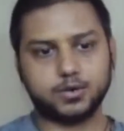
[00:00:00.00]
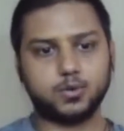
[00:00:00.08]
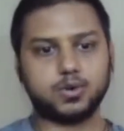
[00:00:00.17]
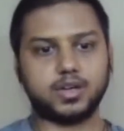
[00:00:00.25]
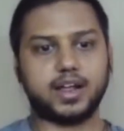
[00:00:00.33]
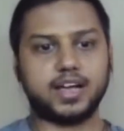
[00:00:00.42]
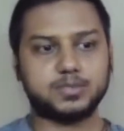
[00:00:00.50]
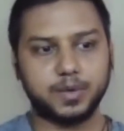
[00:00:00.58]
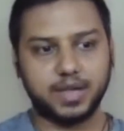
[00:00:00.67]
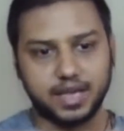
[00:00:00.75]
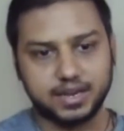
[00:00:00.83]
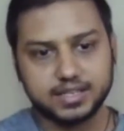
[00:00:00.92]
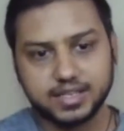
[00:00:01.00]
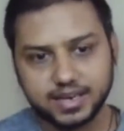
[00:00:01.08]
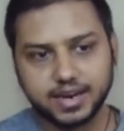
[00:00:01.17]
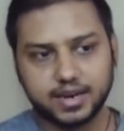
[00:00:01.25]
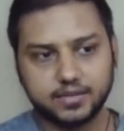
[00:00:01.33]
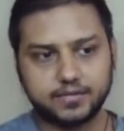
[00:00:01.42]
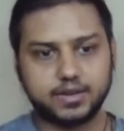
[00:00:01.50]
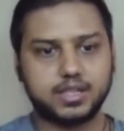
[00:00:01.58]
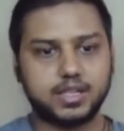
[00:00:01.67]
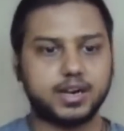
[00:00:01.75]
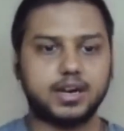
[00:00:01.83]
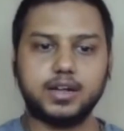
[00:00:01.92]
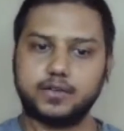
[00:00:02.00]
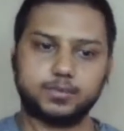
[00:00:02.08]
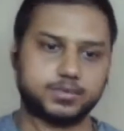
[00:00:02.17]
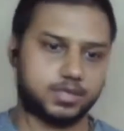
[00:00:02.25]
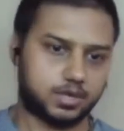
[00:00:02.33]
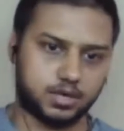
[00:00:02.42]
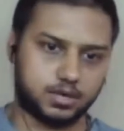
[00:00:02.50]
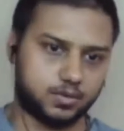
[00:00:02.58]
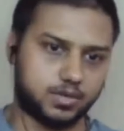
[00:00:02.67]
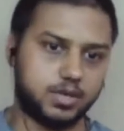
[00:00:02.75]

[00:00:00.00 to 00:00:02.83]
to grasp anything and everything in devops and cloud